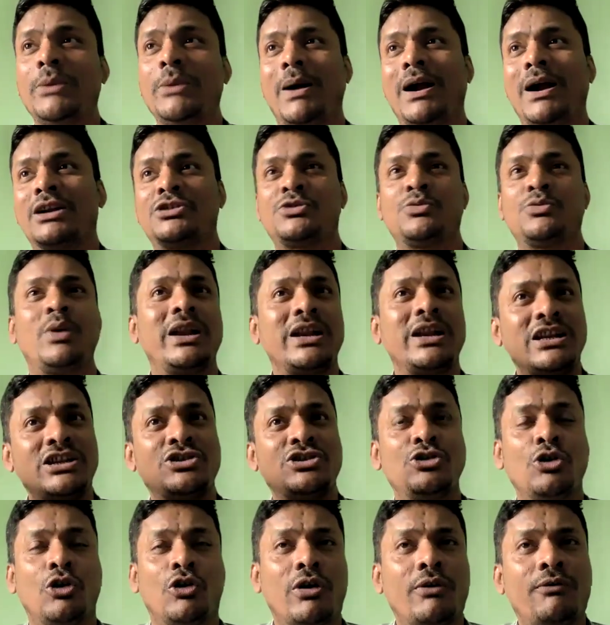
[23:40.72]
parts. One is
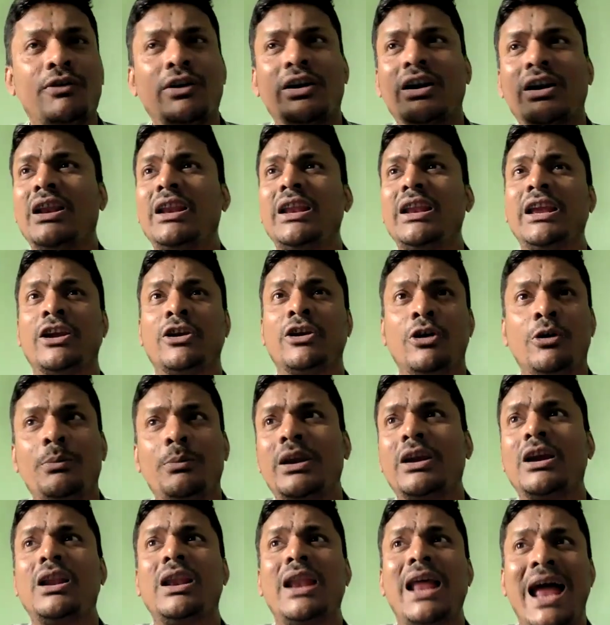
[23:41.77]
geographical,
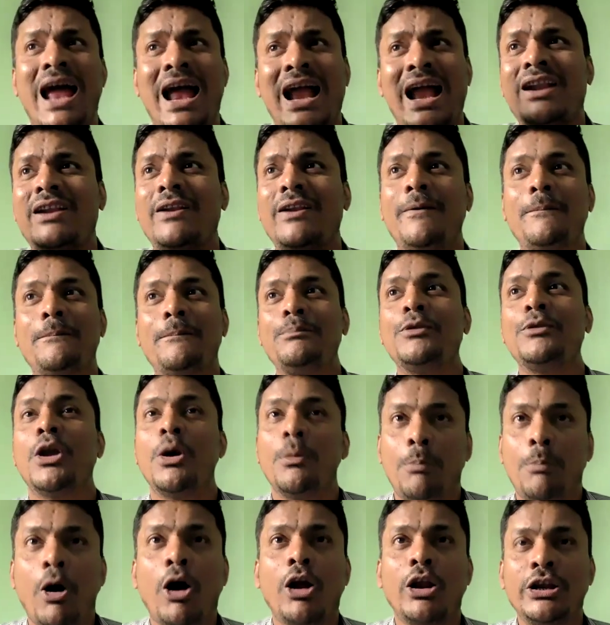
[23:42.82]
economical, and
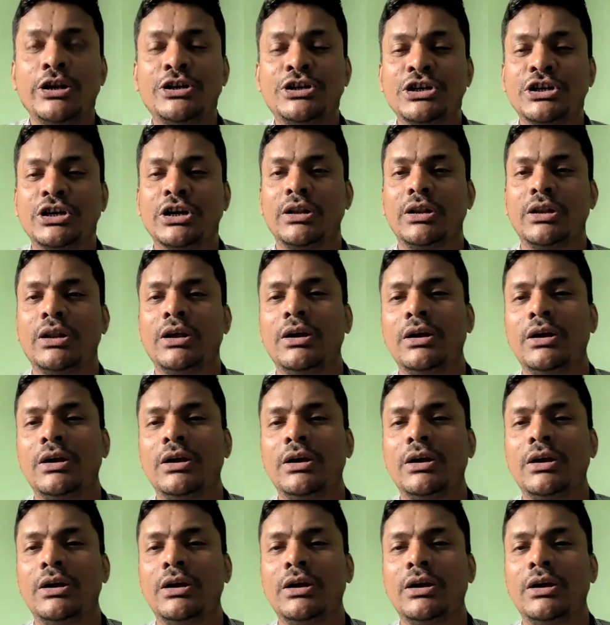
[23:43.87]
political.